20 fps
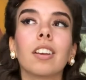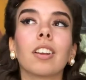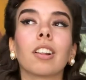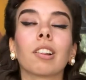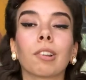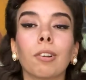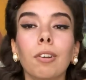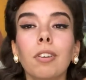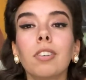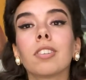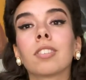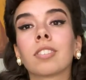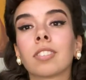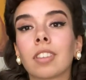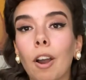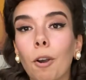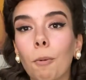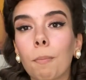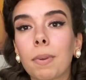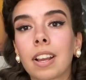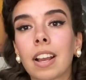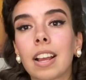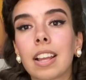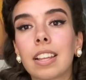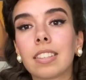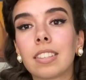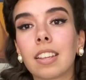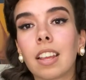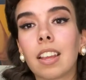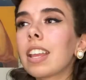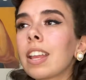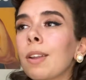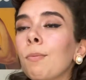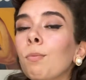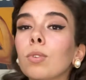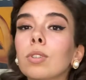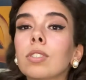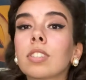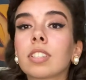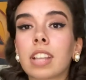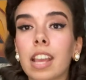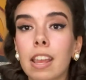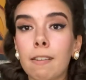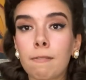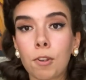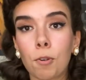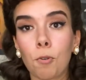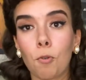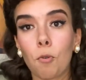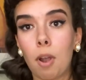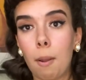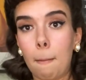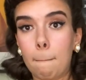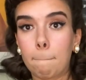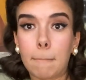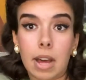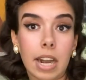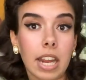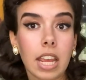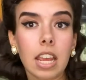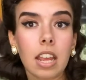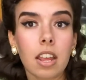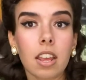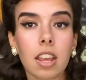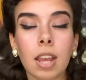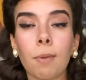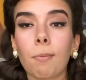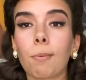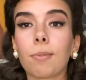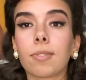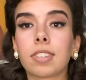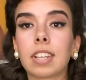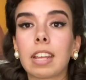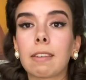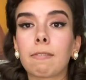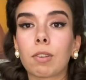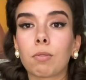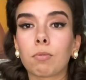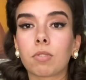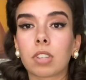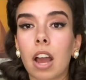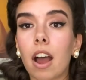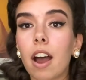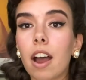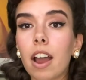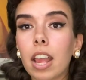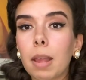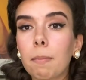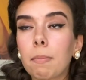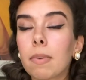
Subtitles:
Learn to sew because it will save you money, it will save you time,